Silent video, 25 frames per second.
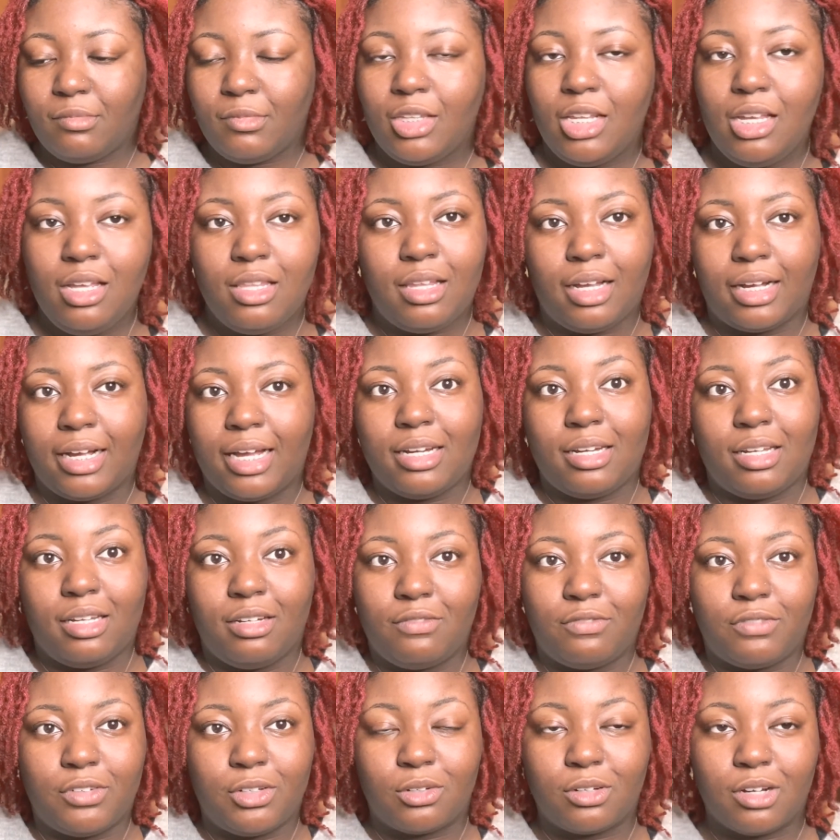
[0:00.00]
I
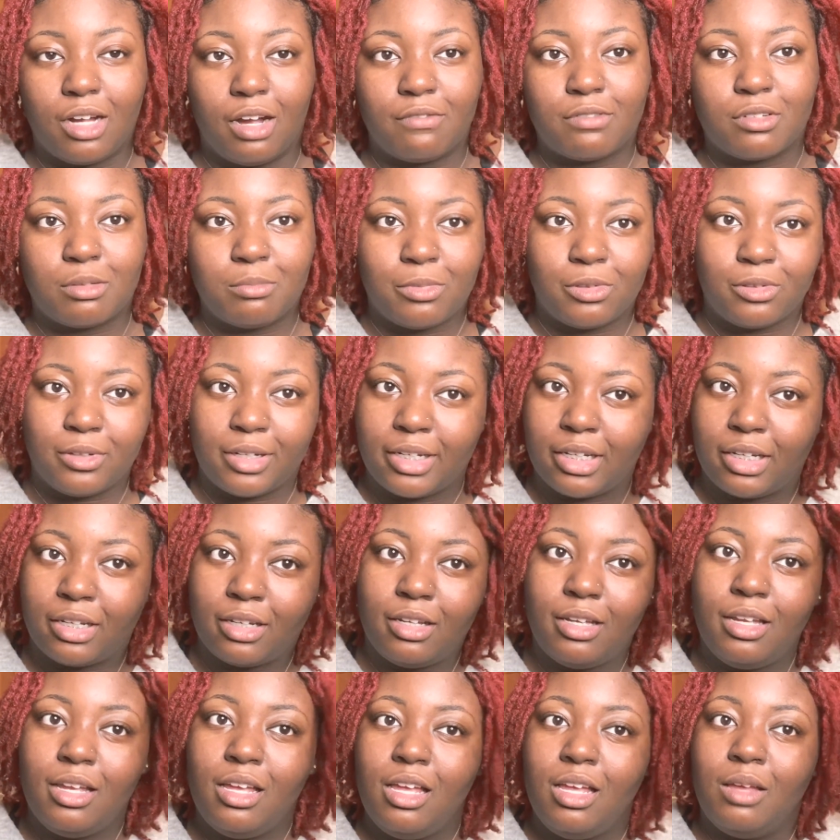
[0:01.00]
didn't feel comfortable in it,
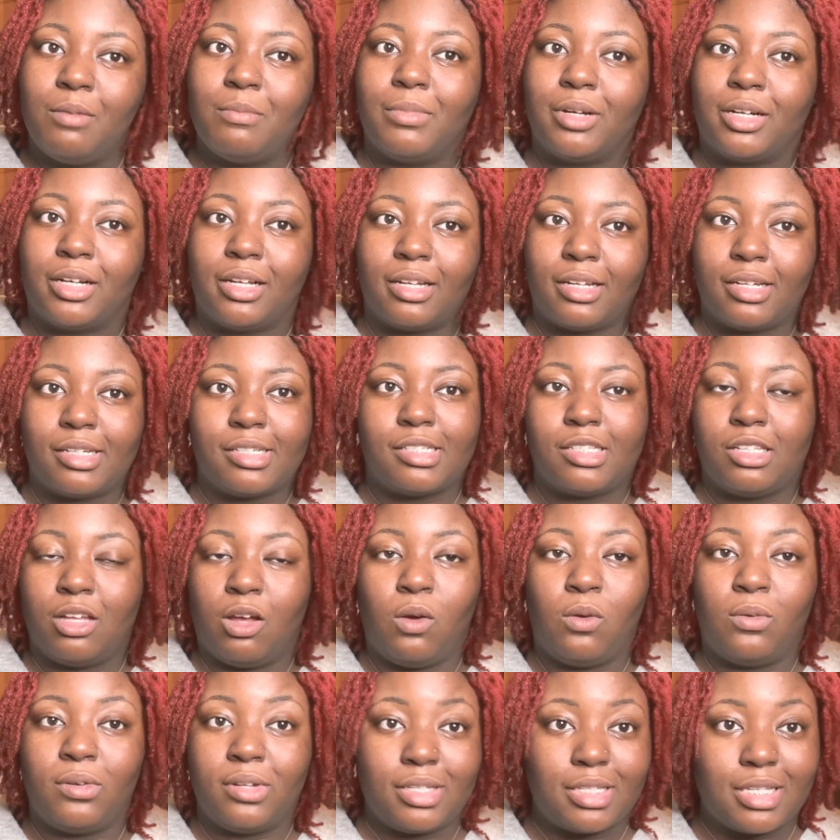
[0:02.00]
because the
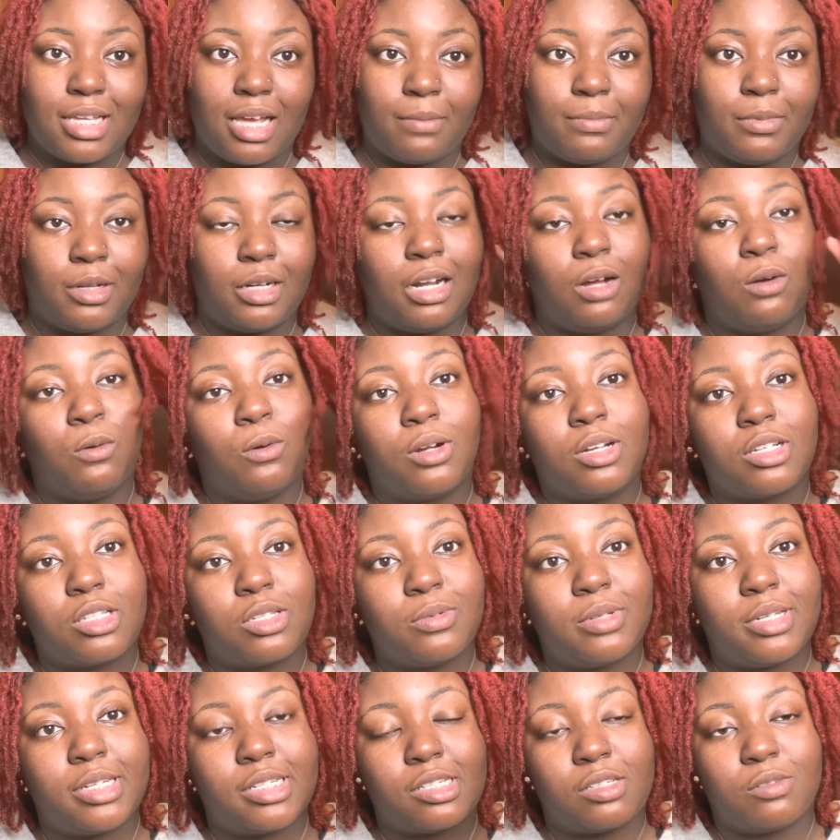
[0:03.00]
only time that I wore a
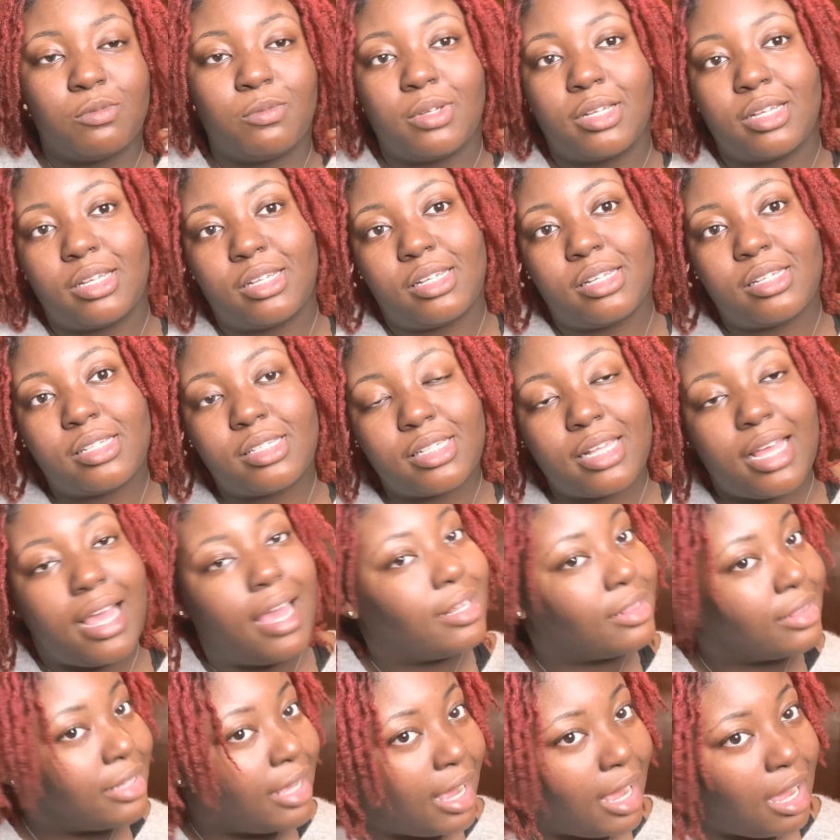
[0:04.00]
twist was
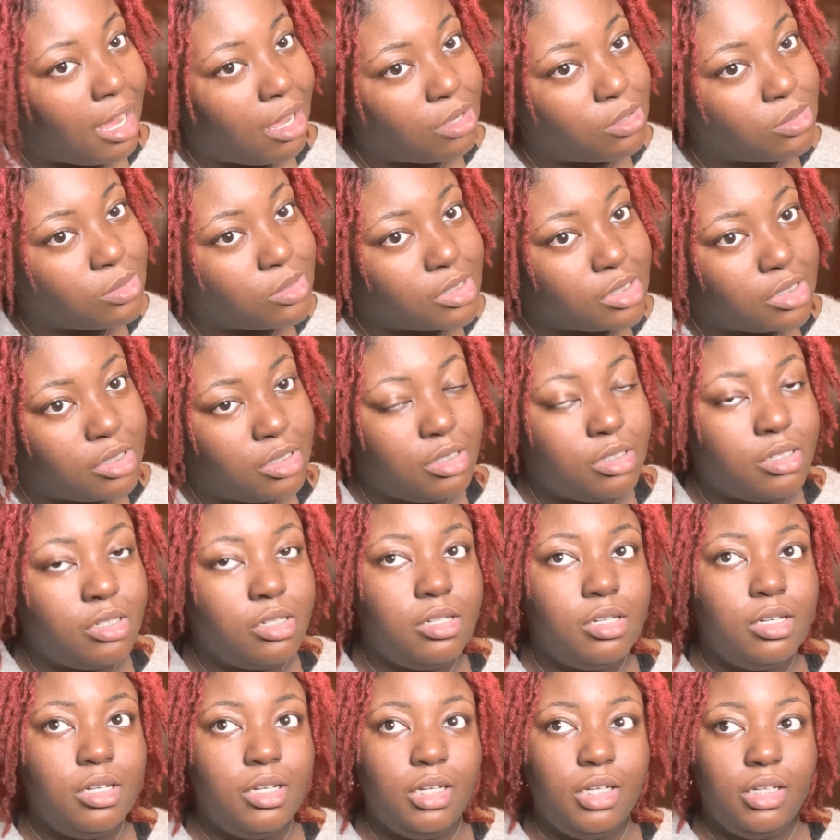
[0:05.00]
at the house
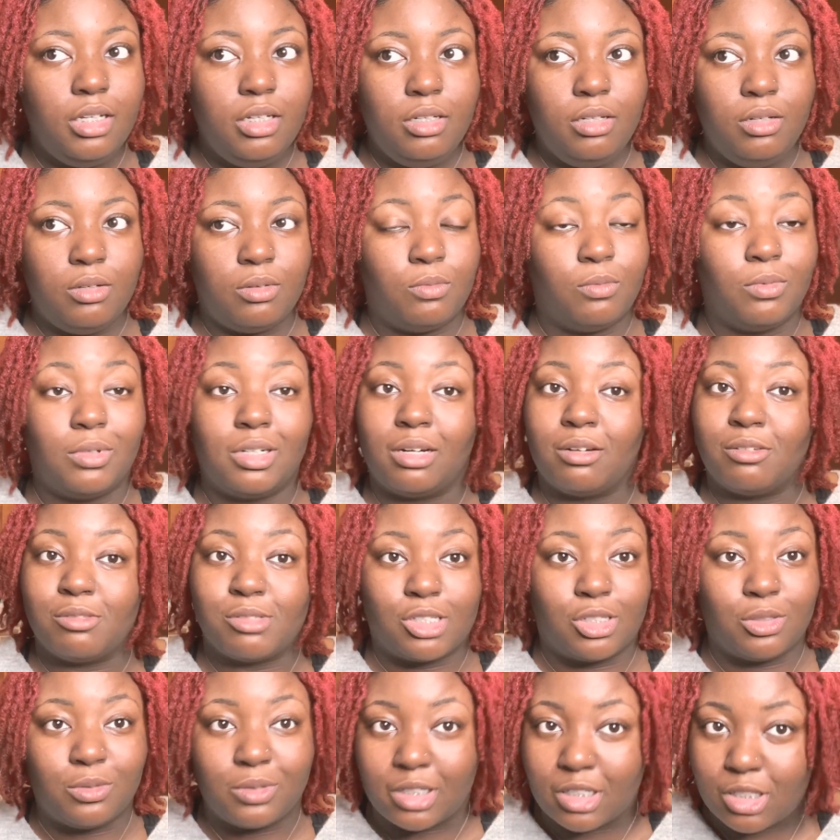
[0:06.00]
when I was
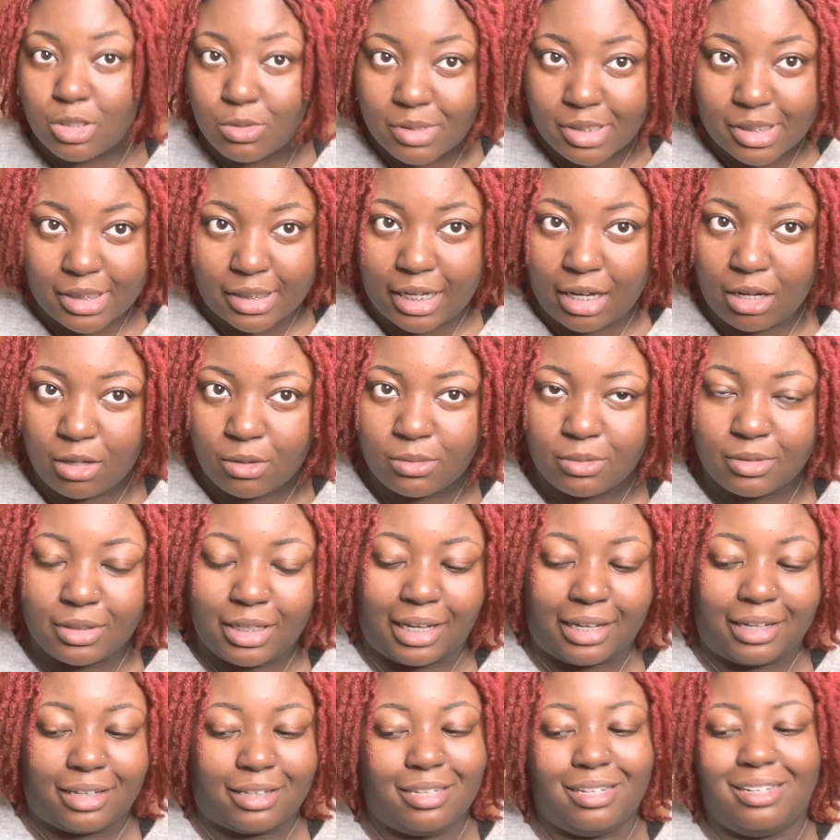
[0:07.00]
doing a twist out,
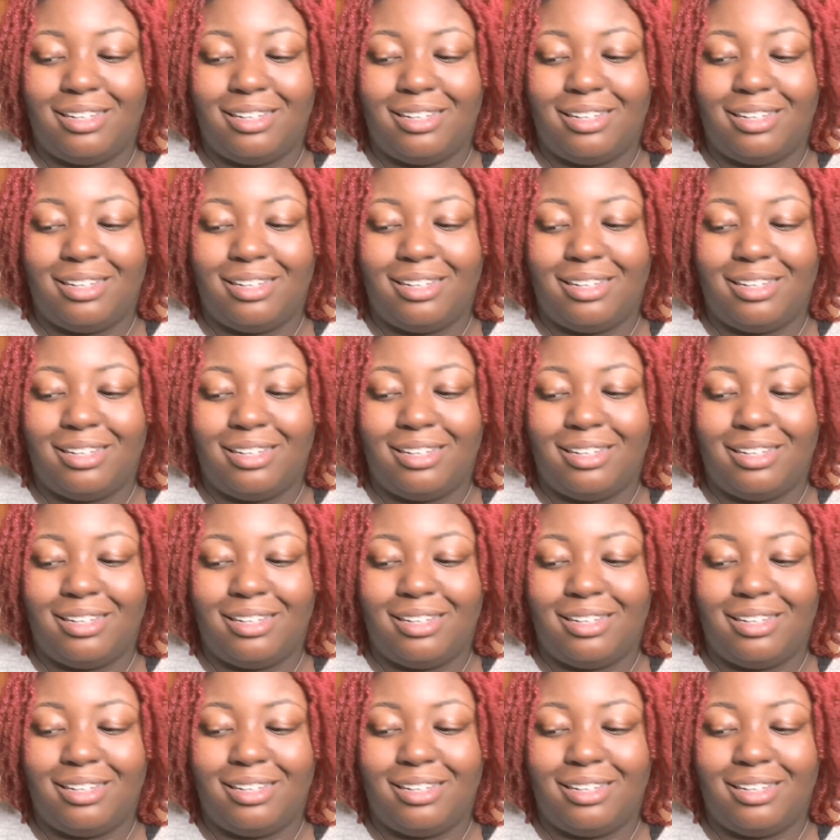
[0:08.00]
like